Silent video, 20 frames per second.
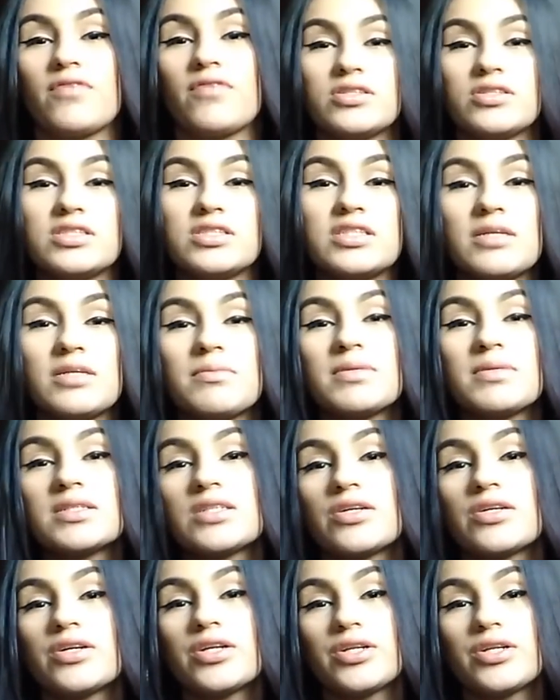asleep because I
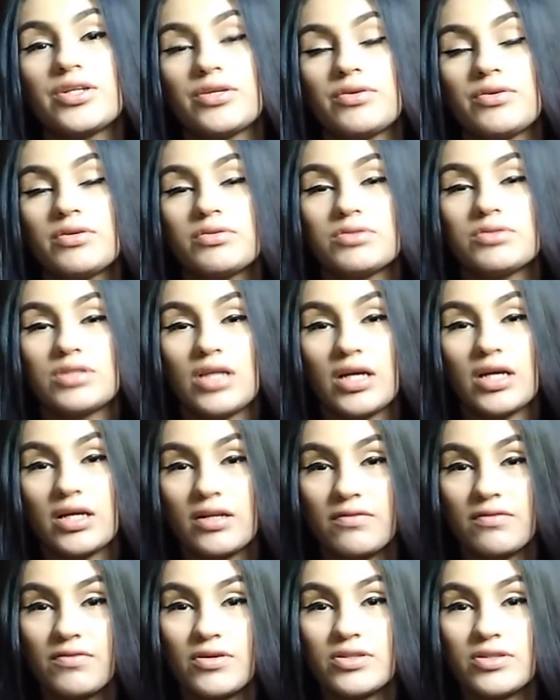already knew he was not going
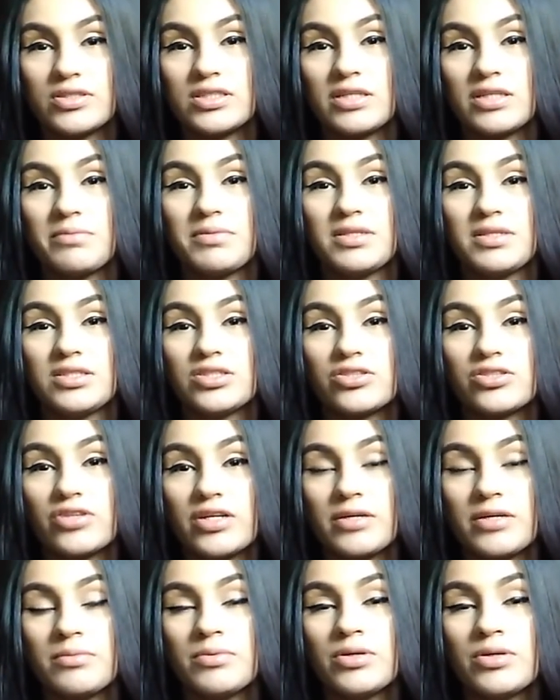to fall asleep in his
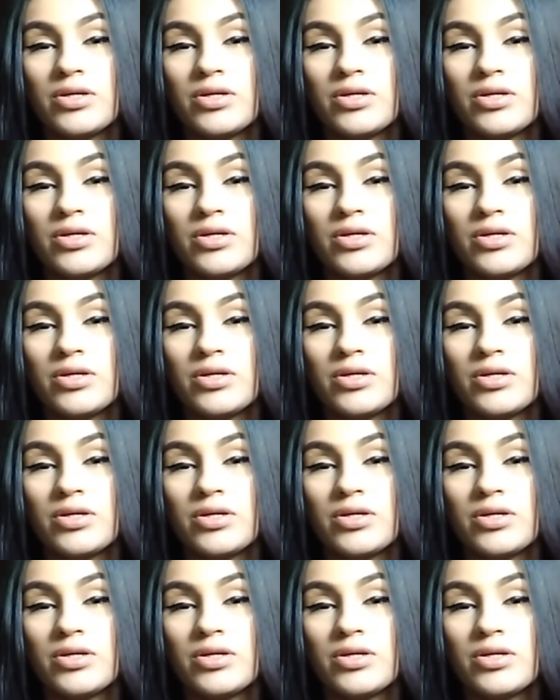crib.